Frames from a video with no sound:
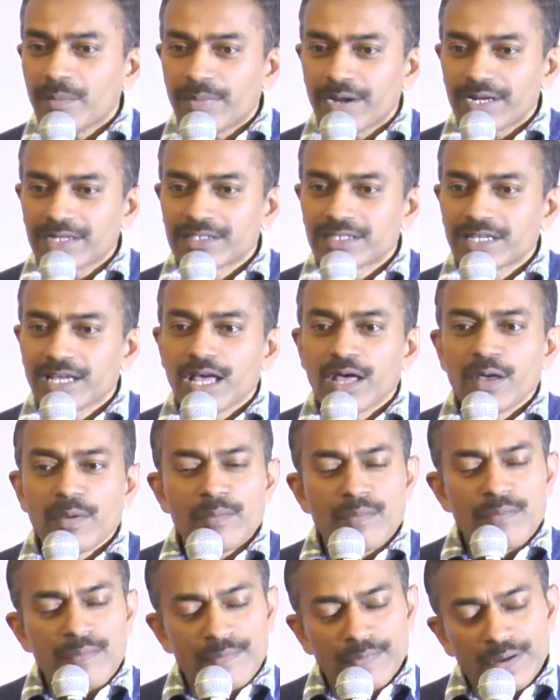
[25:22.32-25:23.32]
But
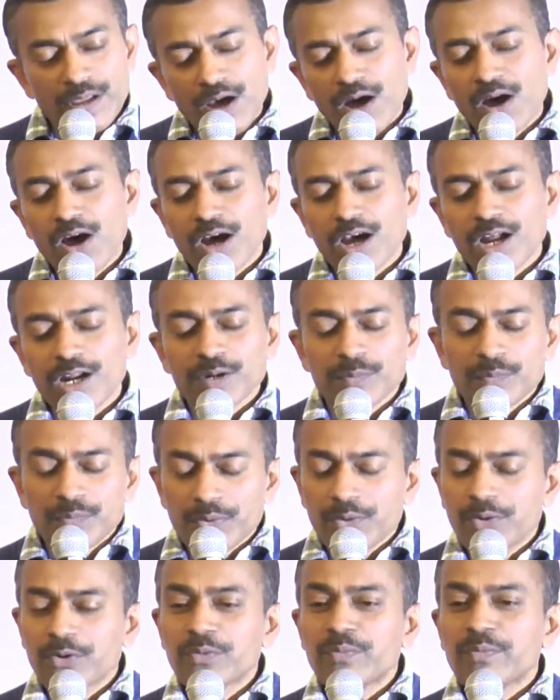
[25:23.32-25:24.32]
God
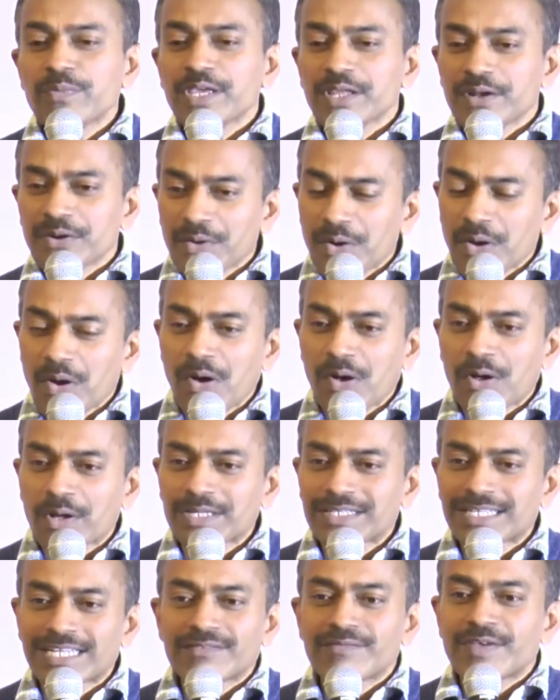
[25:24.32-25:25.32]
proved me
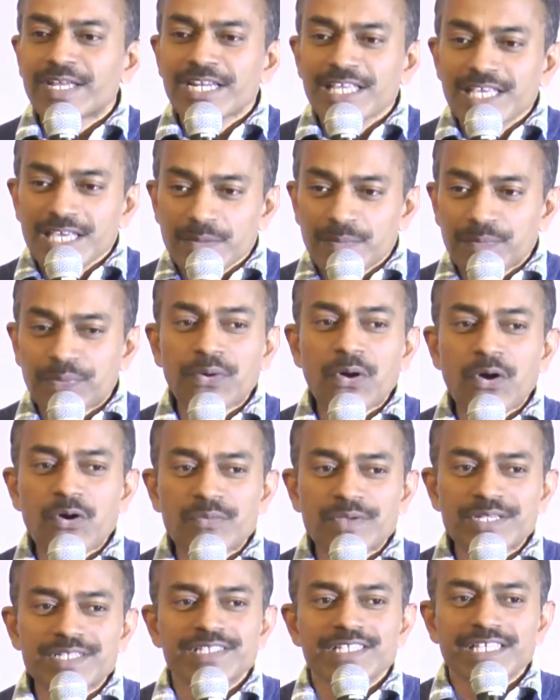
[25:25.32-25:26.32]
wrong, that when he
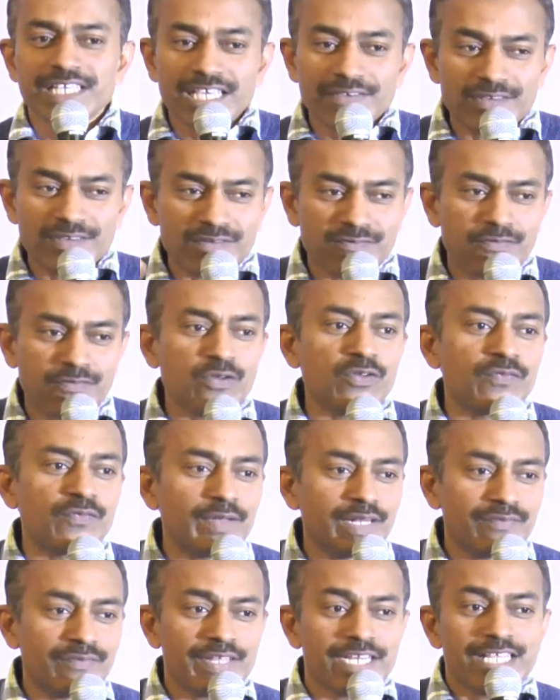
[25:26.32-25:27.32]
promised, he will
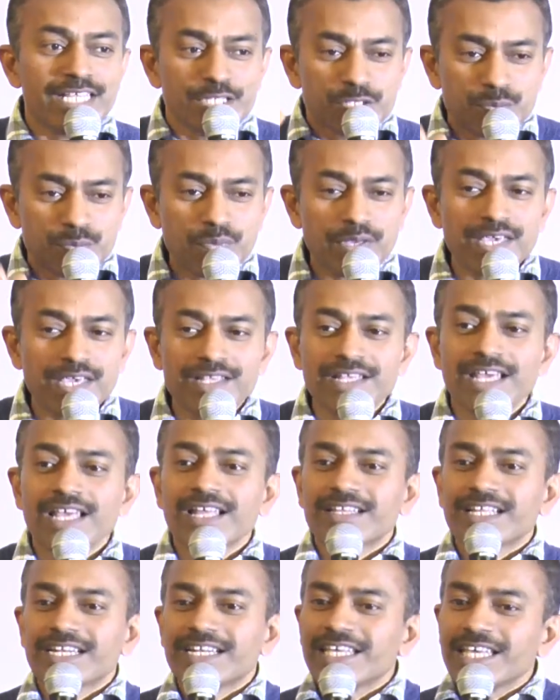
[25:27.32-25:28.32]
fulfill. When he speak,
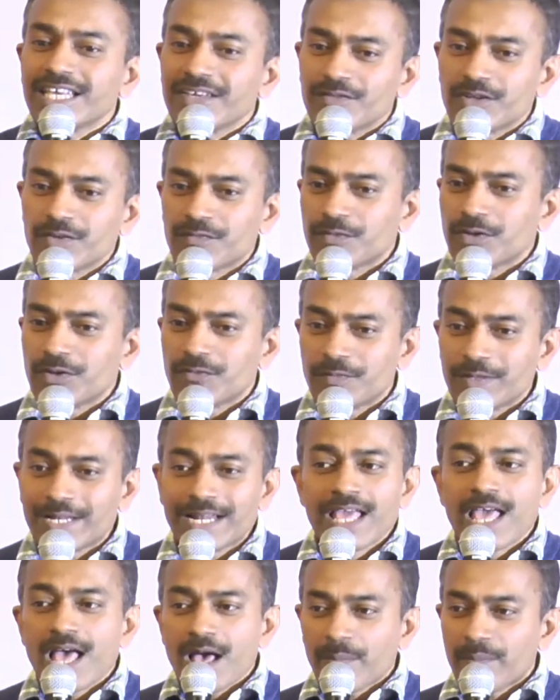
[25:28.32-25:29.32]
that he will
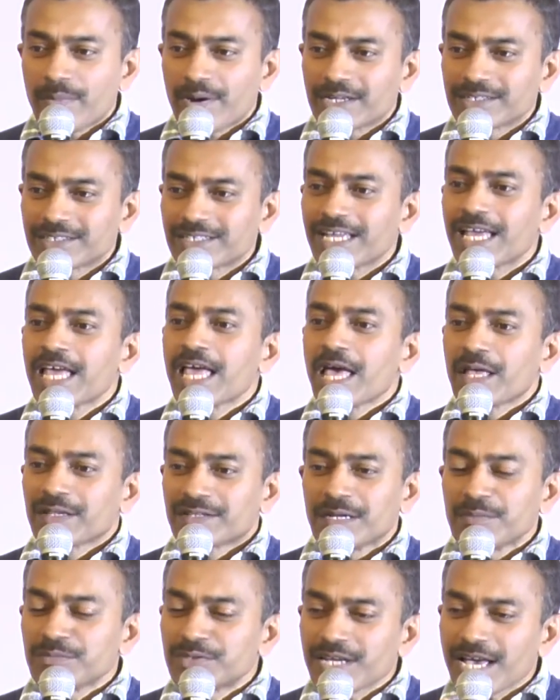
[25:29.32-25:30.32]
fulfill. But
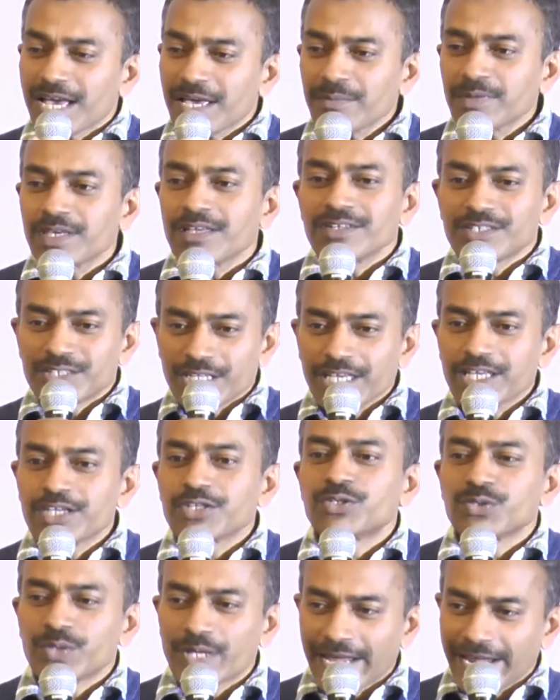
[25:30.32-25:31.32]
sometimes he'll take
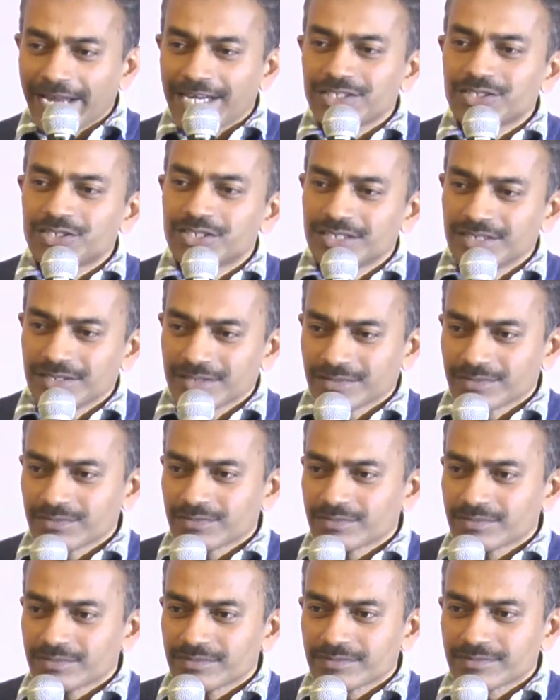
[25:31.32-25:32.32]
you to the edge.
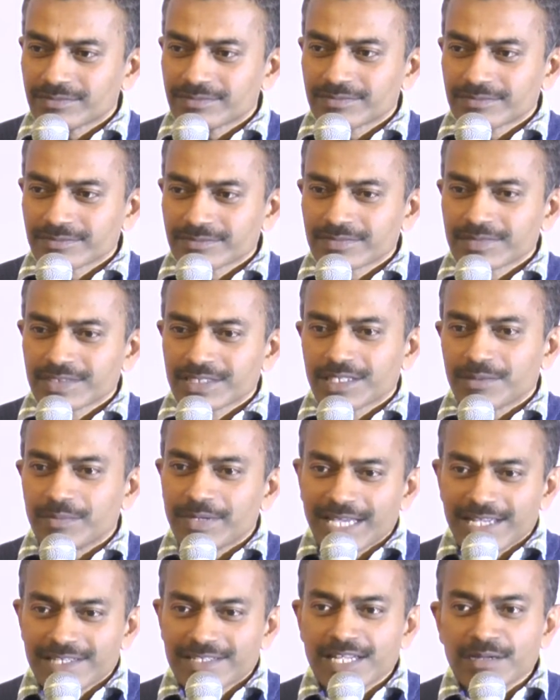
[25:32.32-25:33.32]

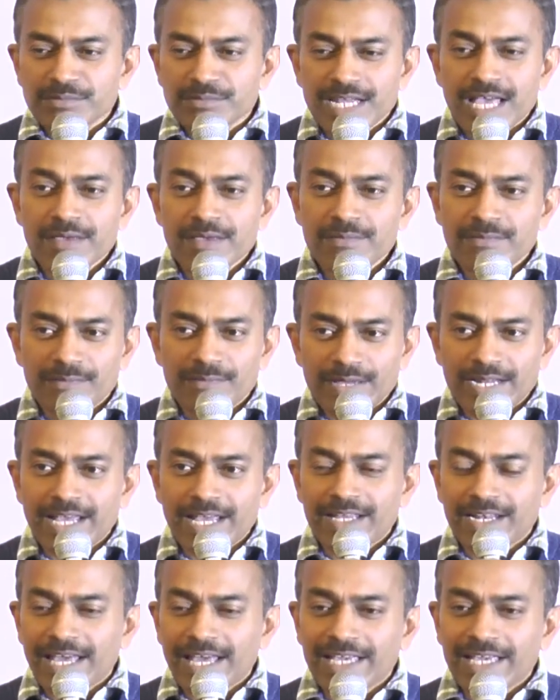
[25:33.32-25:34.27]
Because sometimes when